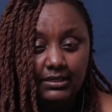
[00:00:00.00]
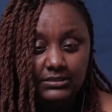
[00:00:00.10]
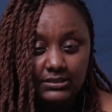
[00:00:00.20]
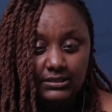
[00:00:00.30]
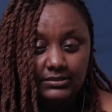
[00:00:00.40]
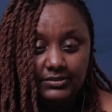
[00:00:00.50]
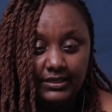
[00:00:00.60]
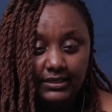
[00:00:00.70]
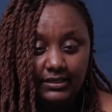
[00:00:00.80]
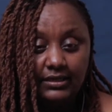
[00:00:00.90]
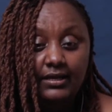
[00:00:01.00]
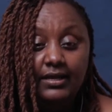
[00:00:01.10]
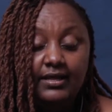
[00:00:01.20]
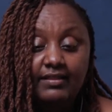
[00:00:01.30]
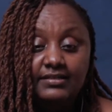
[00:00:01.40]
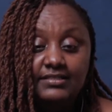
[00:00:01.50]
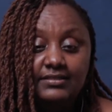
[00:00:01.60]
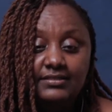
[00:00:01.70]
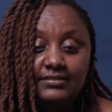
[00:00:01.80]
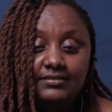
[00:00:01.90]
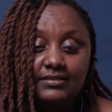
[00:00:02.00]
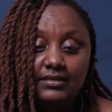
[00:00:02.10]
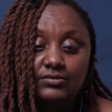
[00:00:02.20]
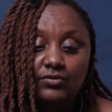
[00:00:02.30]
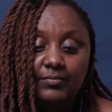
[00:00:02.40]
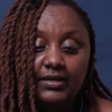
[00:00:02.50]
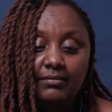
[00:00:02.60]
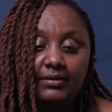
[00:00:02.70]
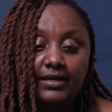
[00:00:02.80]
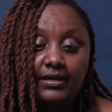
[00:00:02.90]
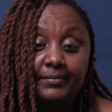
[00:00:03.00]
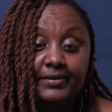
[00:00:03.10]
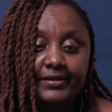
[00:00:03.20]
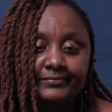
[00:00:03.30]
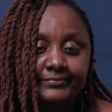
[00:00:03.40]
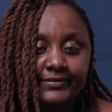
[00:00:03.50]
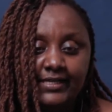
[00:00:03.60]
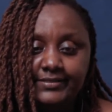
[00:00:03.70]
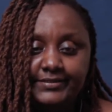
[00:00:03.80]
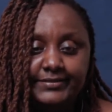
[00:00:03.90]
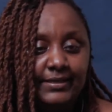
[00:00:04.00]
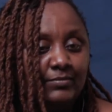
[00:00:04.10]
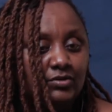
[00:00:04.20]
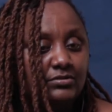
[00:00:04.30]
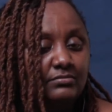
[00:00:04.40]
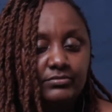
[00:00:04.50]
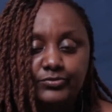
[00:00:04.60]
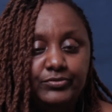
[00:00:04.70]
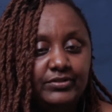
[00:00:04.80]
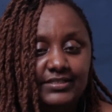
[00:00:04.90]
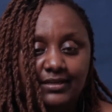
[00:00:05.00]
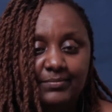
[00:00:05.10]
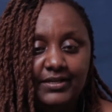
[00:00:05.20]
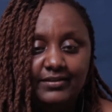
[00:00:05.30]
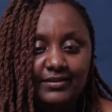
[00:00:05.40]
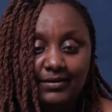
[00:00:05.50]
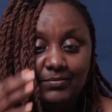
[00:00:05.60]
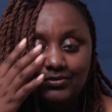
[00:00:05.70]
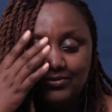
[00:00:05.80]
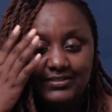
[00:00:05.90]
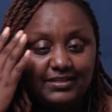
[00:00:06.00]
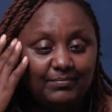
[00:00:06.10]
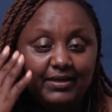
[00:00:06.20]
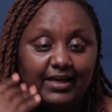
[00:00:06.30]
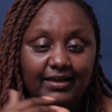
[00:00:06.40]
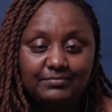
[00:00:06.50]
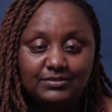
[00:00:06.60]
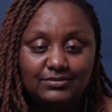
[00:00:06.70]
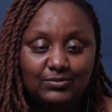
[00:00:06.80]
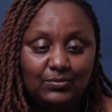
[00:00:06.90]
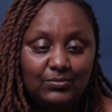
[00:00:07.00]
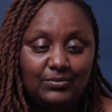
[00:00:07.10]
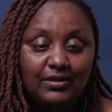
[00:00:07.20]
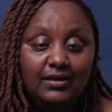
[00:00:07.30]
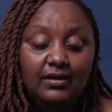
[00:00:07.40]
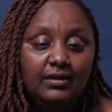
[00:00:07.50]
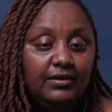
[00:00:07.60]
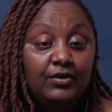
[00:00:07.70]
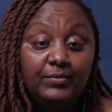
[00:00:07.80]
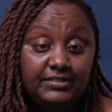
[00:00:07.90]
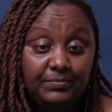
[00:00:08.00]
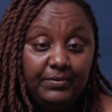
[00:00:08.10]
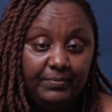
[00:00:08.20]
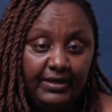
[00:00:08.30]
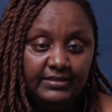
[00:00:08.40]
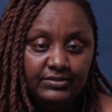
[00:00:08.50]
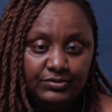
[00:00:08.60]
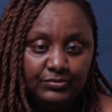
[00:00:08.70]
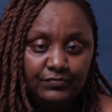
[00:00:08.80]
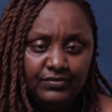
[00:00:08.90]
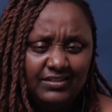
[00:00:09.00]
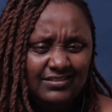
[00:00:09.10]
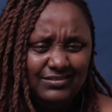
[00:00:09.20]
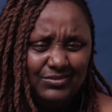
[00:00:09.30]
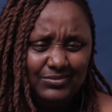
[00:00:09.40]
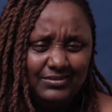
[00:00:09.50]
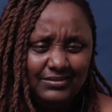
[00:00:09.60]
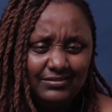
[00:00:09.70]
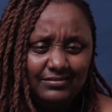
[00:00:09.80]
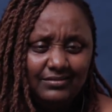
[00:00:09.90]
mentally draining. There are days I just get home and I'm like, I'm done. That's it. Do not tell me anything about Usikimye. Nobody prepares you for the things you see.